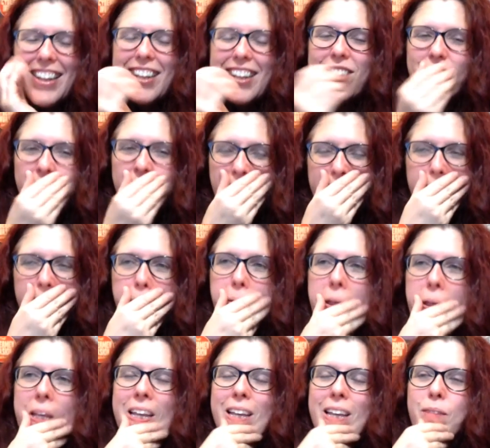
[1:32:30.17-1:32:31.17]

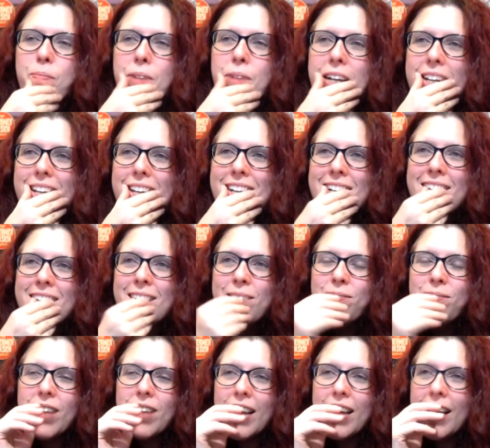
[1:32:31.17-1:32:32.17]
Maybe, but
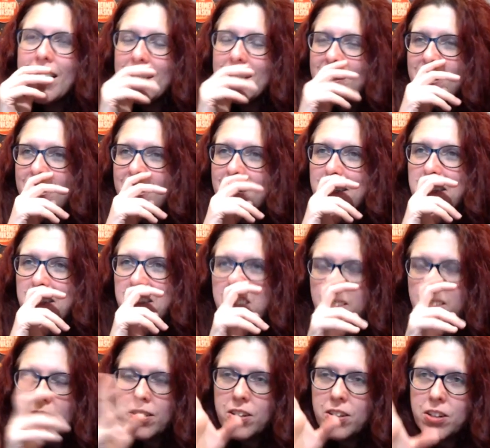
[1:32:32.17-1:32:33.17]
they
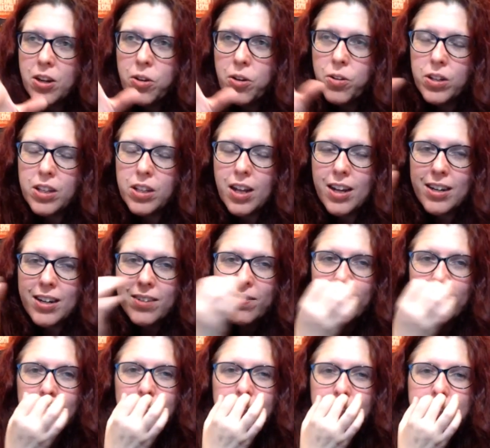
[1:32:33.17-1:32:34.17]
show a lot of
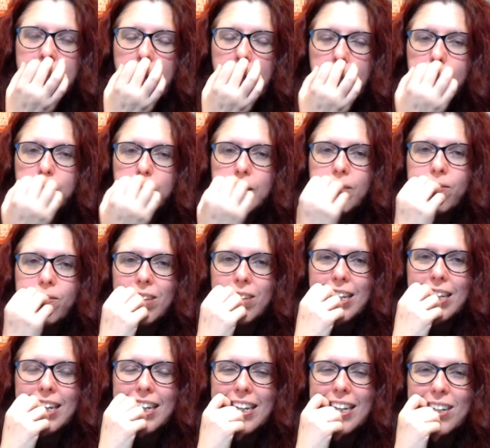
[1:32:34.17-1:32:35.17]
those types of
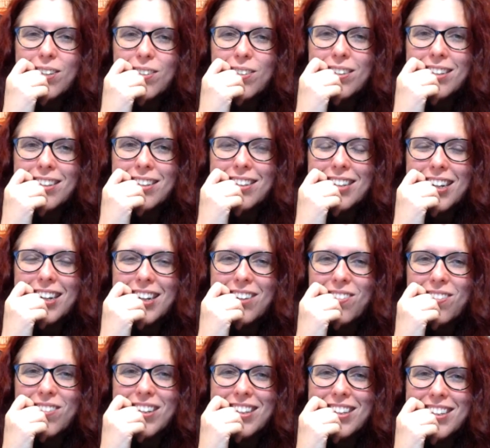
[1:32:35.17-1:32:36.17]
videos and
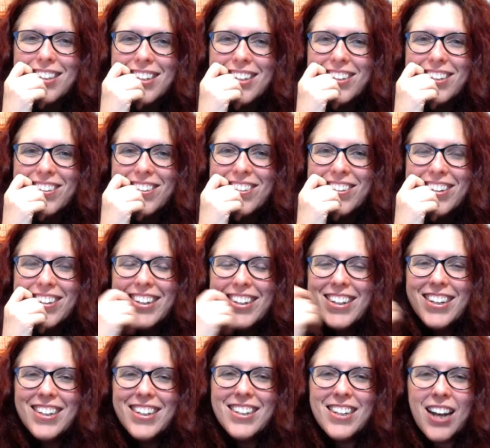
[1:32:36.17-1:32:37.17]
stuff, and so
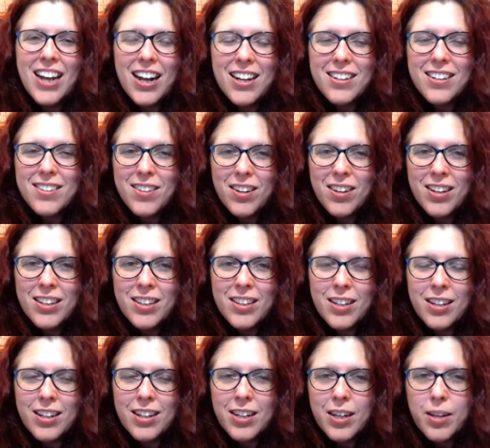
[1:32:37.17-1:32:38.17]
Doc's on
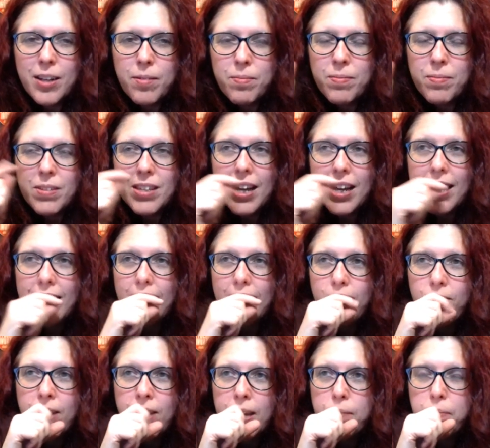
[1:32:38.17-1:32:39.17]
the
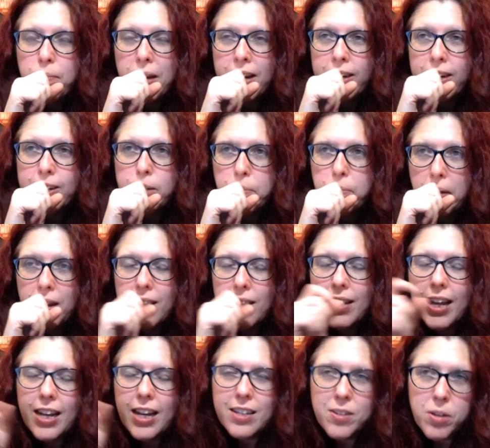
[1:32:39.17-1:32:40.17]
Psychic Vampires
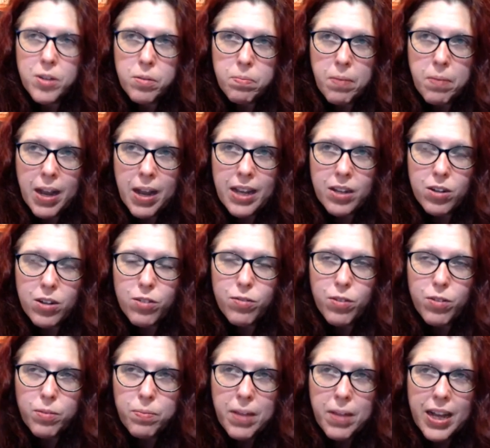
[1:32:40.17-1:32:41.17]
podcast. So Michael
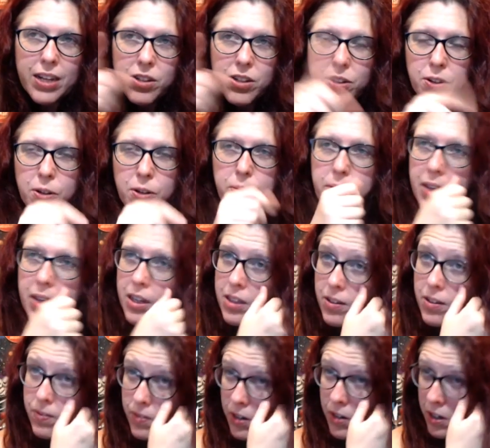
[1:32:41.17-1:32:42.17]
from that show will be on
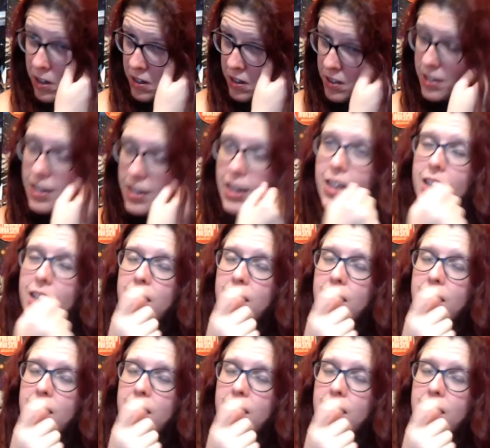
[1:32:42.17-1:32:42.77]
the 1st.